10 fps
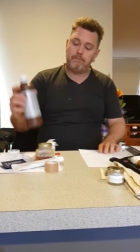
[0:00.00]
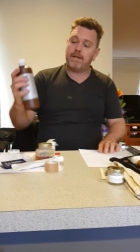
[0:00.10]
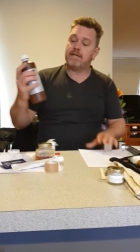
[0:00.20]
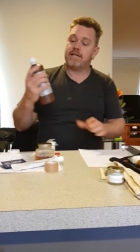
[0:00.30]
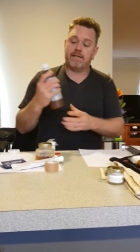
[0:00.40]

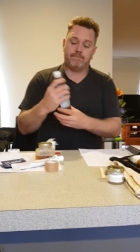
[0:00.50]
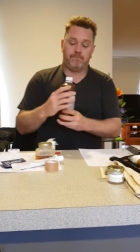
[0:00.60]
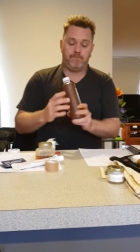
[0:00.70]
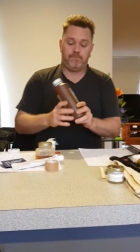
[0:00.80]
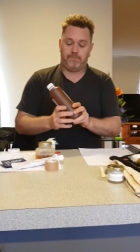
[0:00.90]
Betadine.
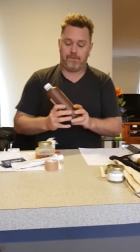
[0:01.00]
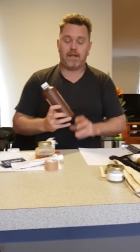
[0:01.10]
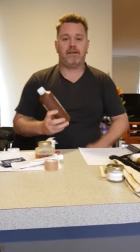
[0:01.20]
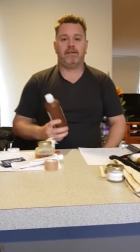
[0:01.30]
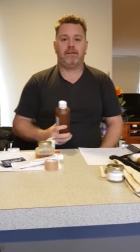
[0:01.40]

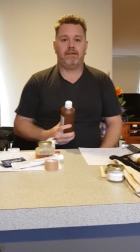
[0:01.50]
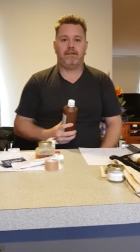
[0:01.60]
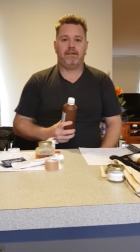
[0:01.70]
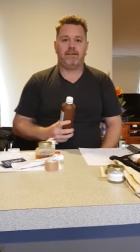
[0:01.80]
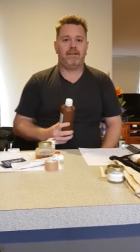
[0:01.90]

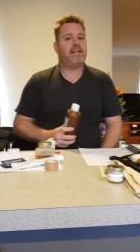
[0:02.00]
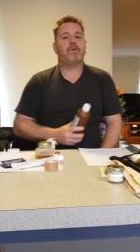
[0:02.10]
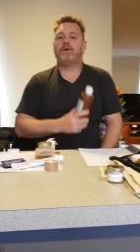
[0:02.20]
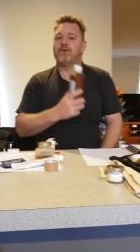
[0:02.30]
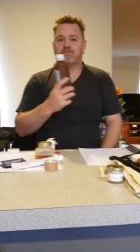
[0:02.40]

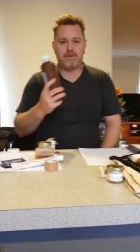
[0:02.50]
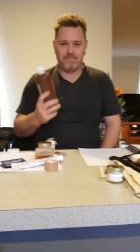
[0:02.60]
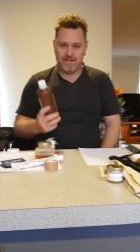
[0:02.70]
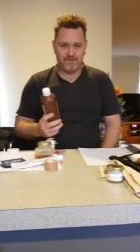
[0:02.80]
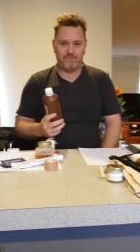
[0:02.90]
Now, we all
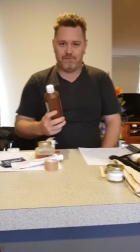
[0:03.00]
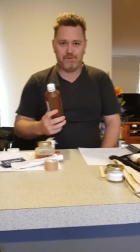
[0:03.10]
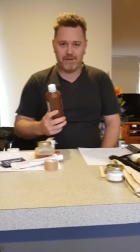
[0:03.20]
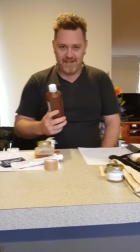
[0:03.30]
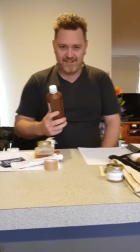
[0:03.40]
remember this from when
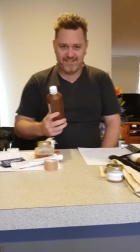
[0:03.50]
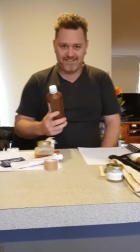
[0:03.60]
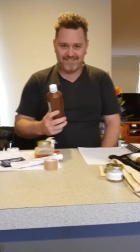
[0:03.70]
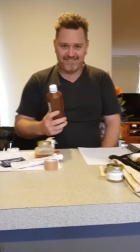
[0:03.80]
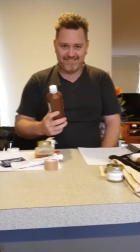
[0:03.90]
we were kids.
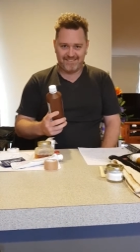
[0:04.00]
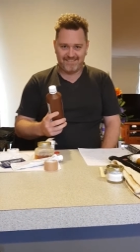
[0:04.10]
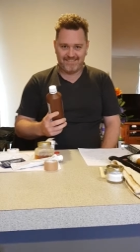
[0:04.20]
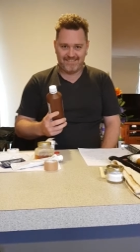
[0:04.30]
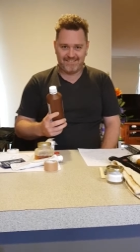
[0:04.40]

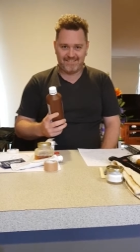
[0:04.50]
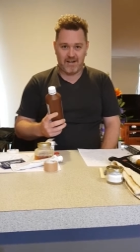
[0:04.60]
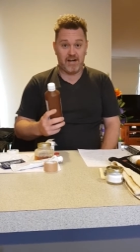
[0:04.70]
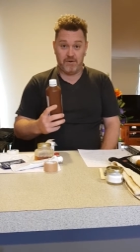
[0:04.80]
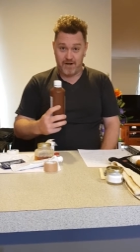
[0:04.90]

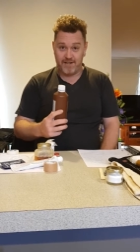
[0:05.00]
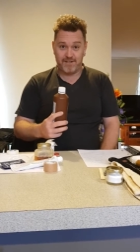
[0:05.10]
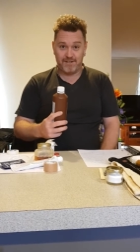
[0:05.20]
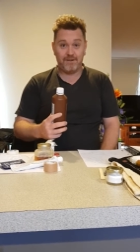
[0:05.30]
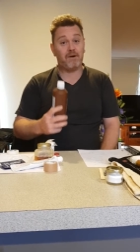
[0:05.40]
I know I
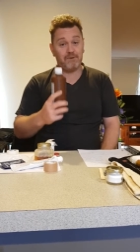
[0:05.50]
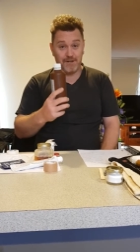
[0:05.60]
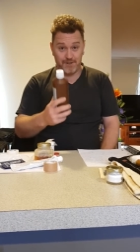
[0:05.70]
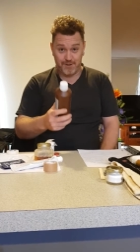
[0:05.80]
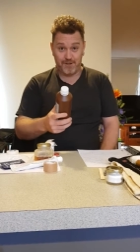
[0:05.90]
do. I'm pretty
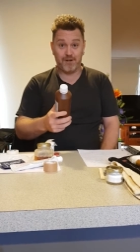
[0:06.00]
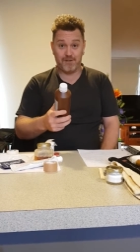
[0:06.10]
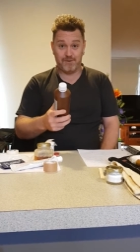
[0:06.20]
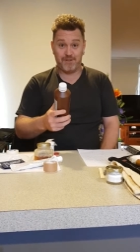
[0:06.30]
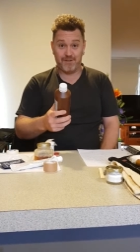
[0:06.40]
sure you
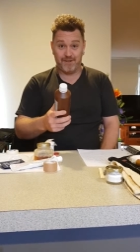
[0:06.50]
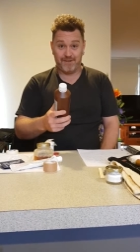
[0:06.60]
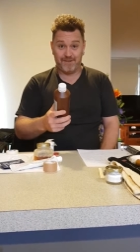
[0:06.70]
guys would too.